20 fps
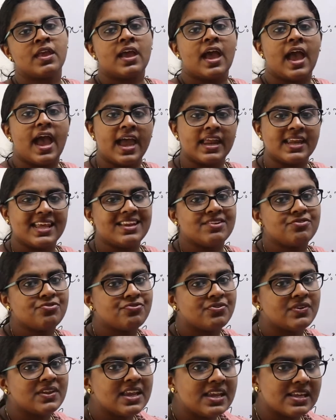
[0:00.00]
an
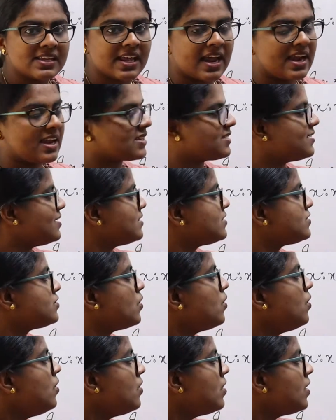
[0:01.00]
infinite collection.
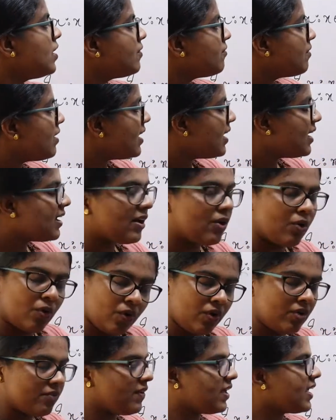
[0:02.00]
So
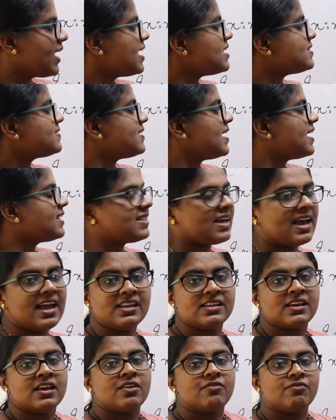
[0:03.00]
or we can say
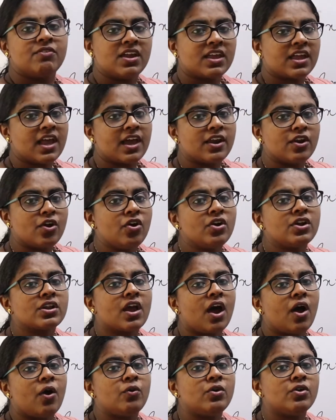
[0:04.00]
that we cannot
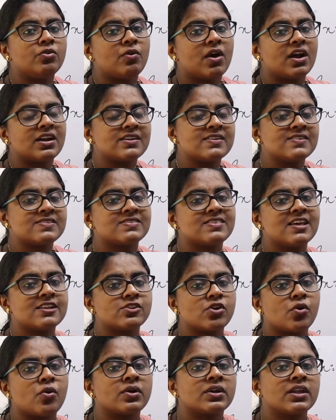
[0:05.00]
count what is the
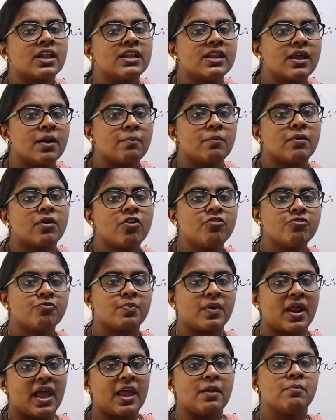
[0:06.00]
total number of
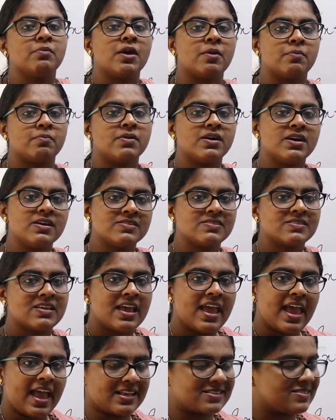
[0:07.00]
prime numbers
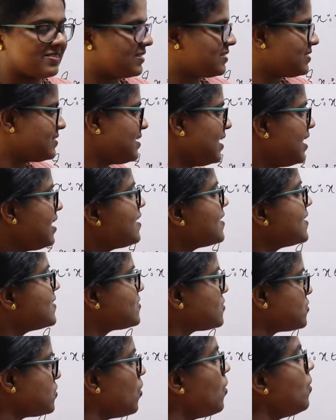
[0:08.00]
existing.
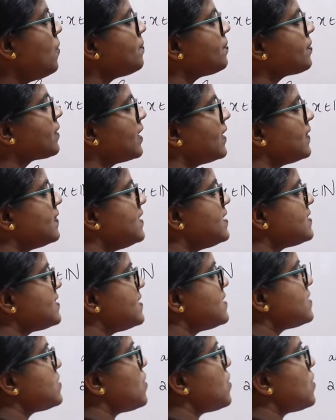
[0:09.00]
So this is